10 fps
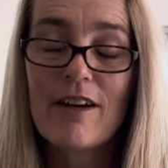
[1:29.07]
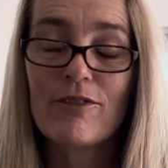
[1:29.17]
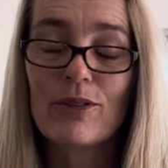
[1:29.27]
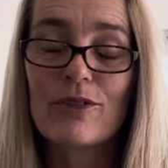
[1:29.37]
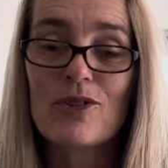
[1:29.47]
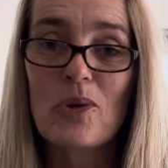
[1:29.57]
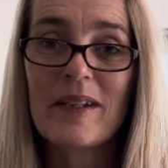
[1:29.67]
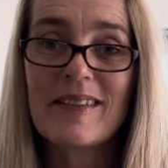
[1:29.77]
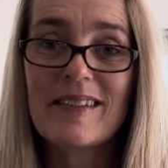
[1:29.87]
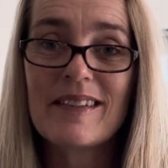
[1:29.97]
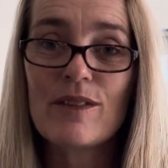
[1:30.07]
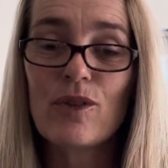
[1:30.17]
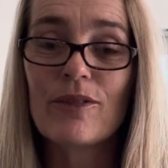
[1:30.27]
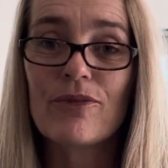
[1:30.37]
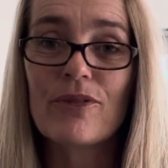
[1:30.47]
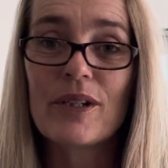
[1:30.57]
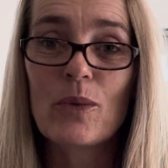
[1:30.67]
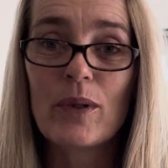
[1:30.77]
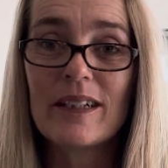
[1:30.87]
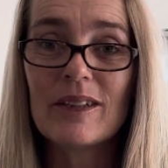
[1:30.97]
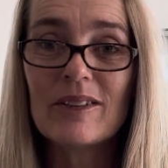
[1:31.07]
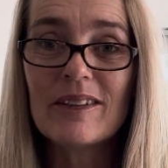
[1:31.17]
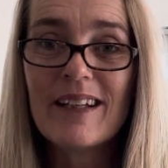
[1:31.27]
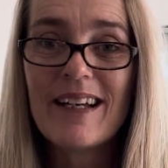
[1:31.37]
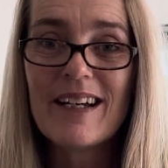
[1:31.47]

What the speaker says: full of choices, full of free will,